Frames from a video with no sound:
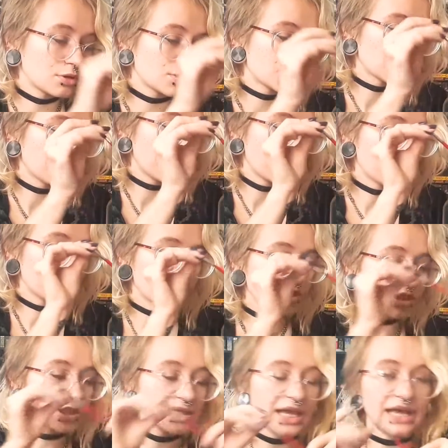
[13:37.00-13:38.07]
So
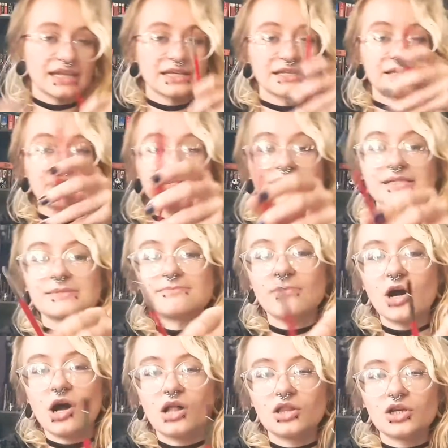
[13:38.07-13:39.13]
paintbrush that is
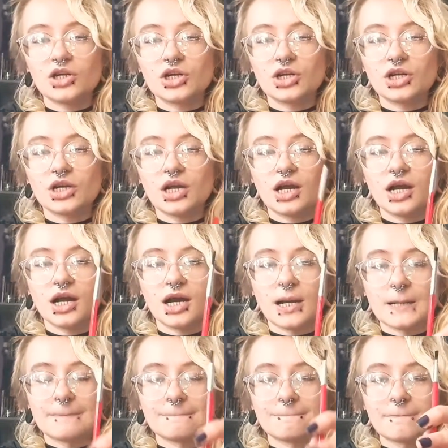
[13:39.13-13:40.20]
smaller
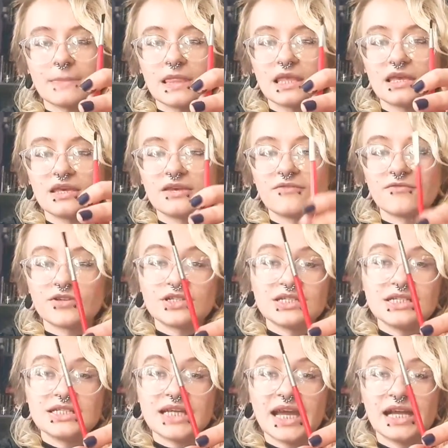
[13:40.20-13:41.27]
for
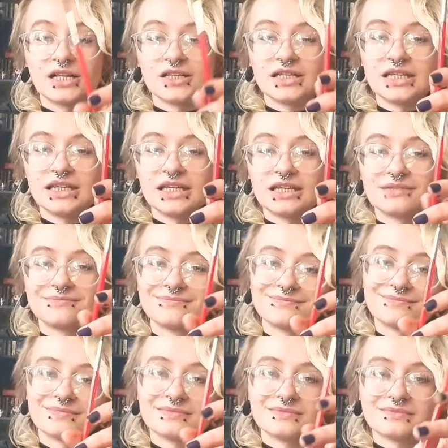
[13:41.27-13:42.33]
detailing,
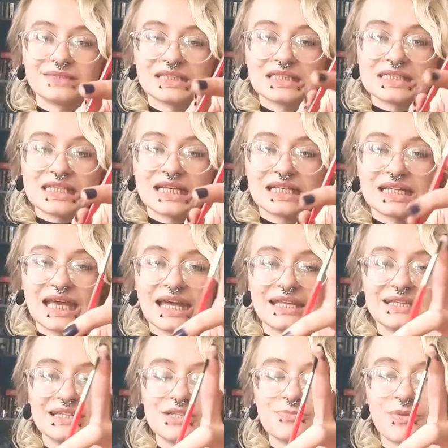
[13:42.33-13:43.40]
things like that.
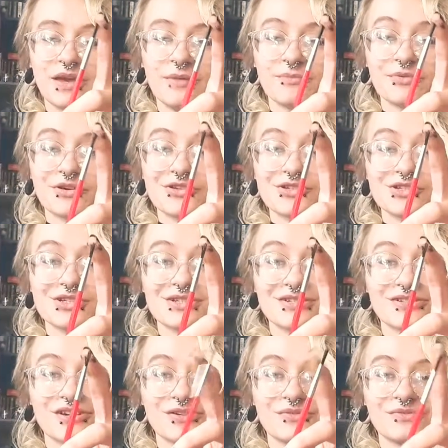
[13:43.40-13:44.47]
These paintbrushes
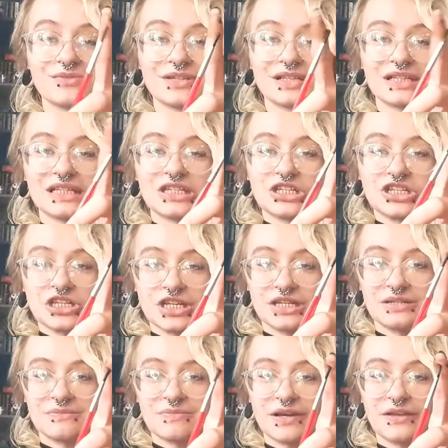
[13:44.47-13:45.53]
are really
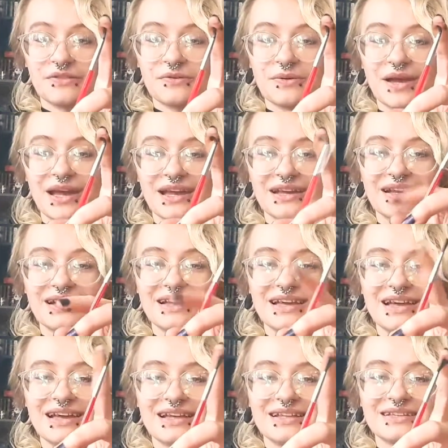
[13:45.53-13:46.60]
shit, by the way.
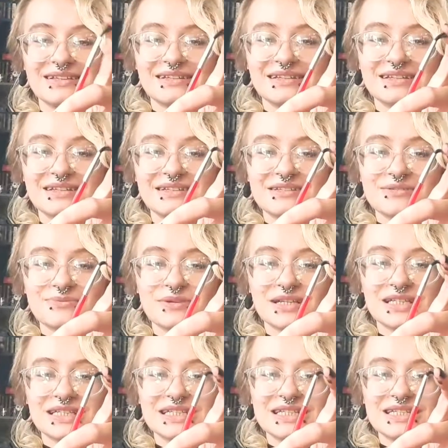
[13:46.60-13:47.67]
These
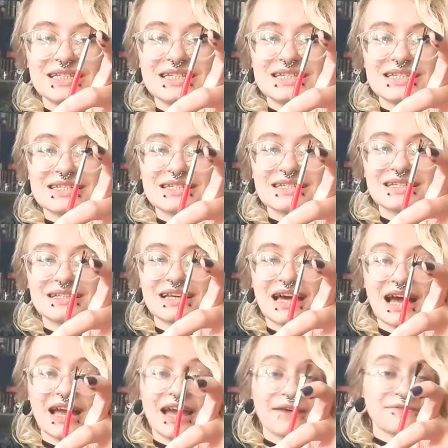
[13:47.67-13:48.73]
ones,
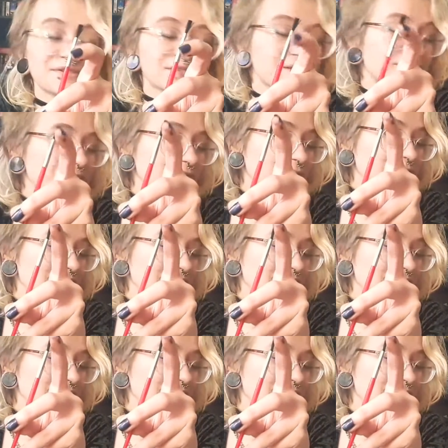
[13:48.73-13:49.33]
I have some from